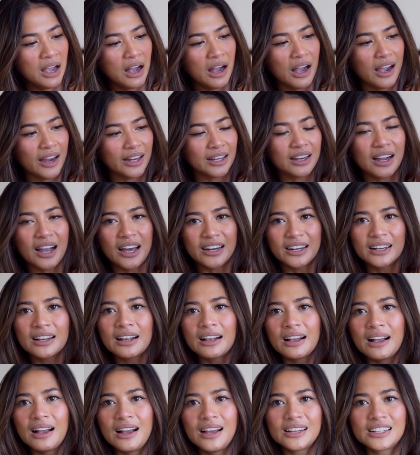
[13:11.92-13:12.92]
I kind of
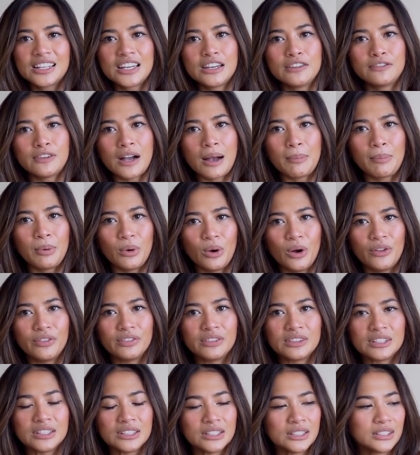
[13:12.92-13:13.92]
can't give up
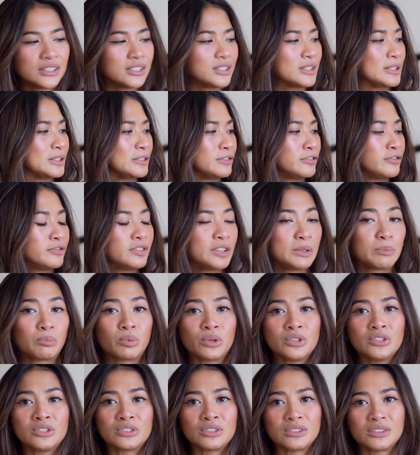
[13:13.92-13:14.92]
on the sort of the
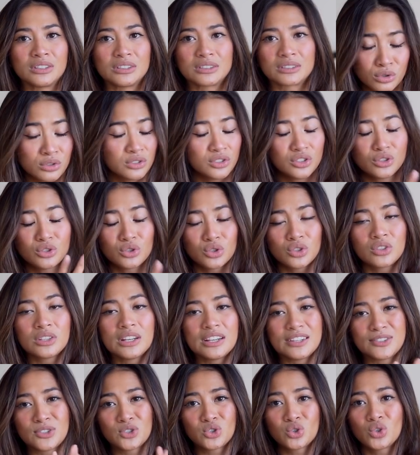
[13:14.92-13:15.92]
print on this. Just,
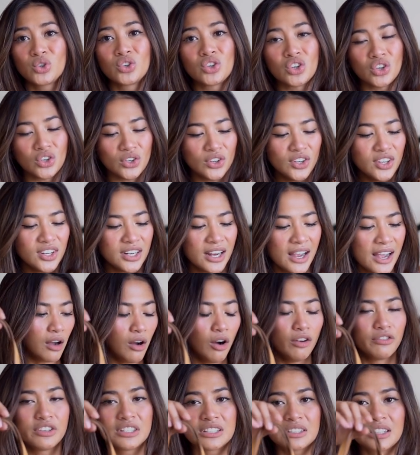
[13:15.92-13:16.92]
it's too cute.
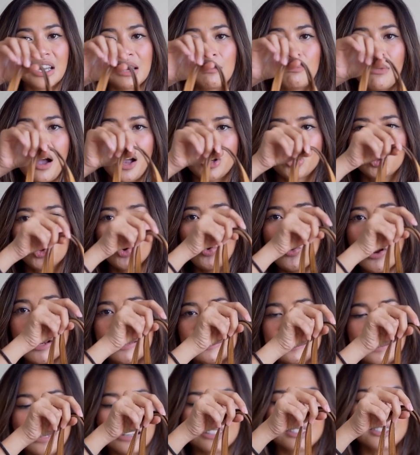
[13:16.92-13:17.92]
Obviously my
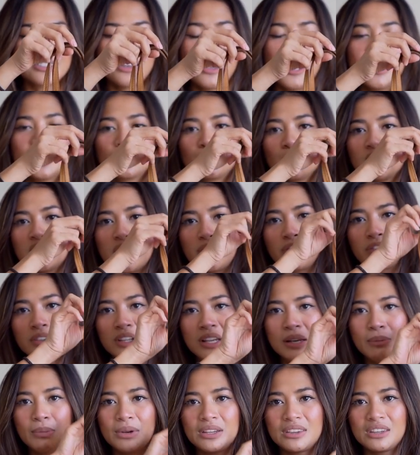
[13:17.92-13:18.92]
choice in size would
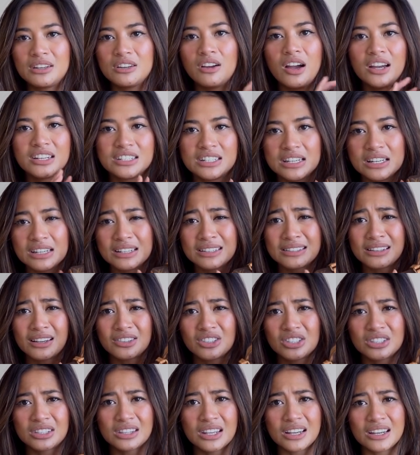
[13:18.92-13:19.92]
definitely be the nineteen, because I
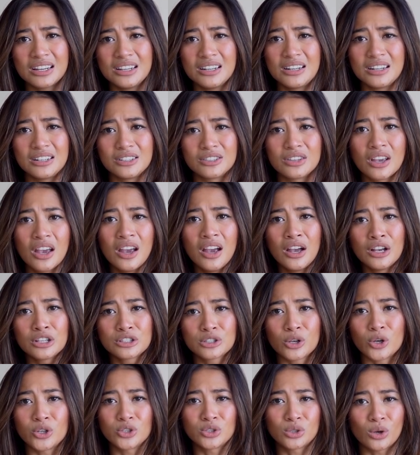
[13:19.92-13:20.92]
just think it is
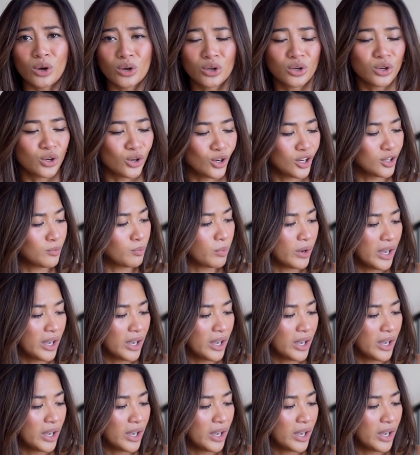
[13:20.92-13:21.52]
so so cute.